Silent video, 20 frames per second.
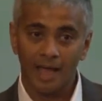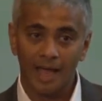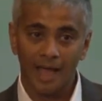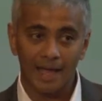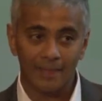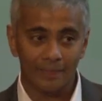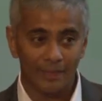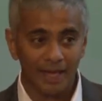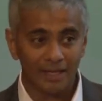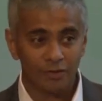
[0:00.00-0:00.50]

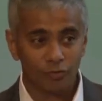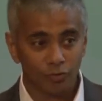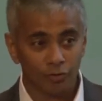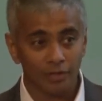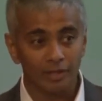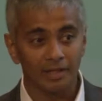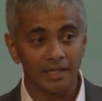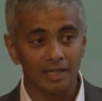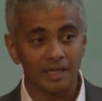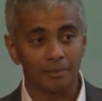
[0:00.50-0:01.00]
And that's
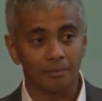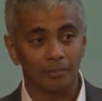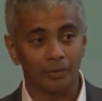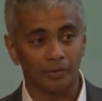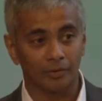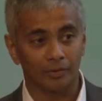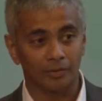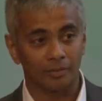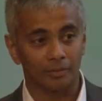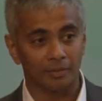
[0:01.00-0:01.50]
really
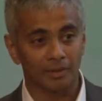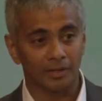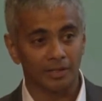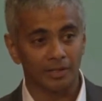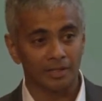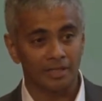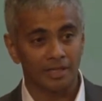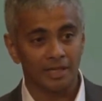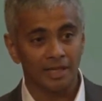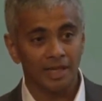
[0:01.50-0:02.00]
important,
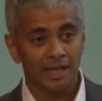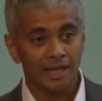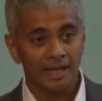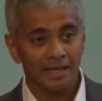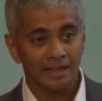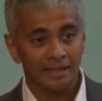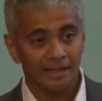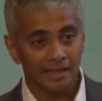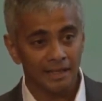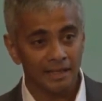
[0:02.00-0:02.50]
because
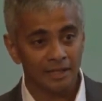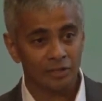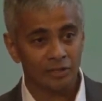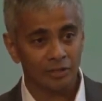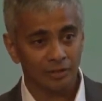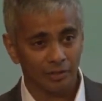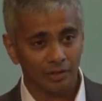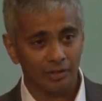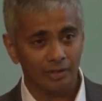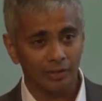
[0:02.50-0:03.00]
the
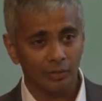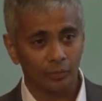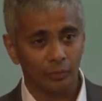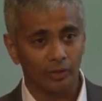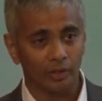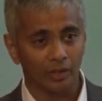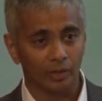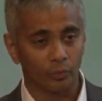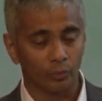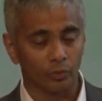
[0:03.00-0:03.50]
historical
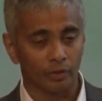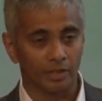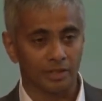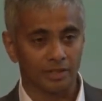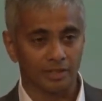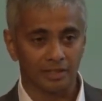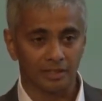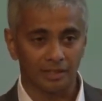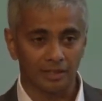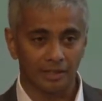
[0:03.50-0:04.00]
world
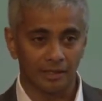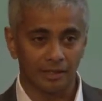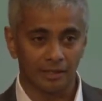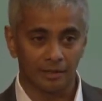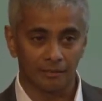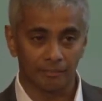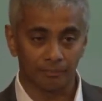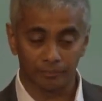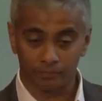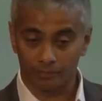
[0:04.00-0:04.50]
was
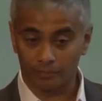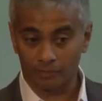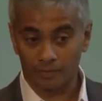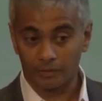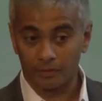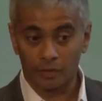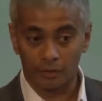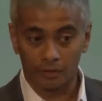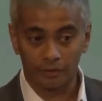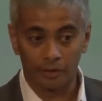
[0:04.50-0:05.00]

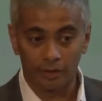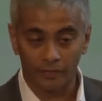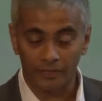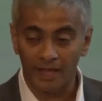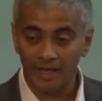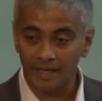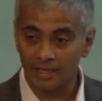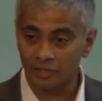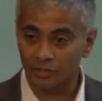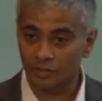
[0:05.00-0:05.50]
not
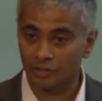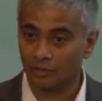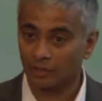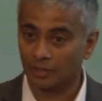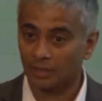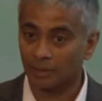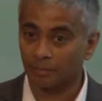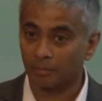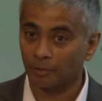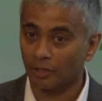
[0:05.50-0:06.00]
that
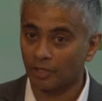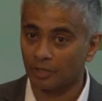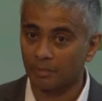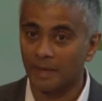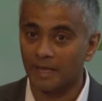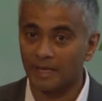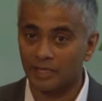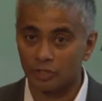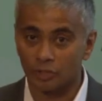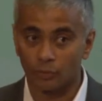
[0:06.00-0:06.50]
historical. The product
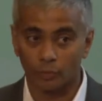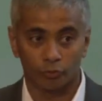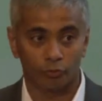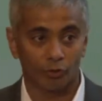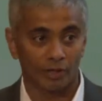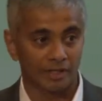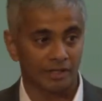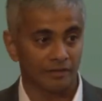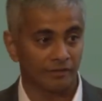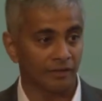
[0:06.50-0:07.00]
manager would
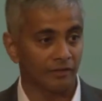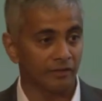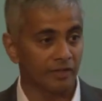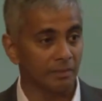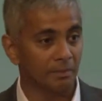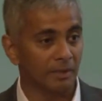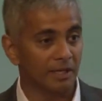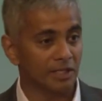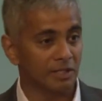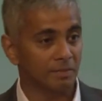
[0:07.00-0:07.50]
write a
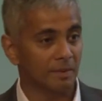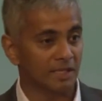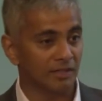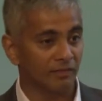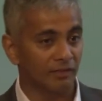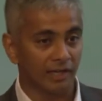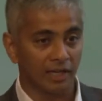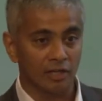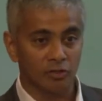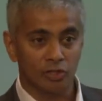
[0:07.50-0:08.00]
50-page
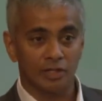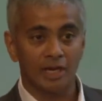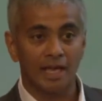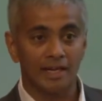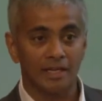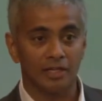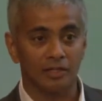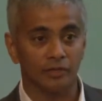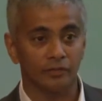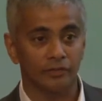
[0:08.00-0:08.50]
specification,
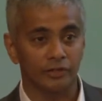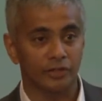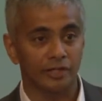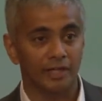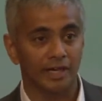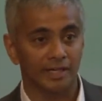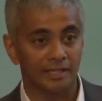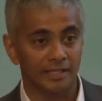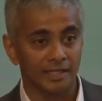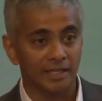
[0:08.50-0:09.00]
hand it over to
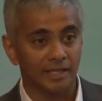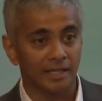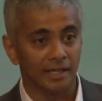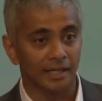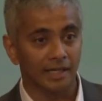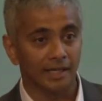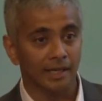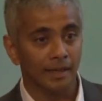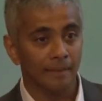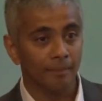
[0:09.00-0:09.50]
the IT
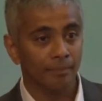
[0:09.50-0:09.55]
guy,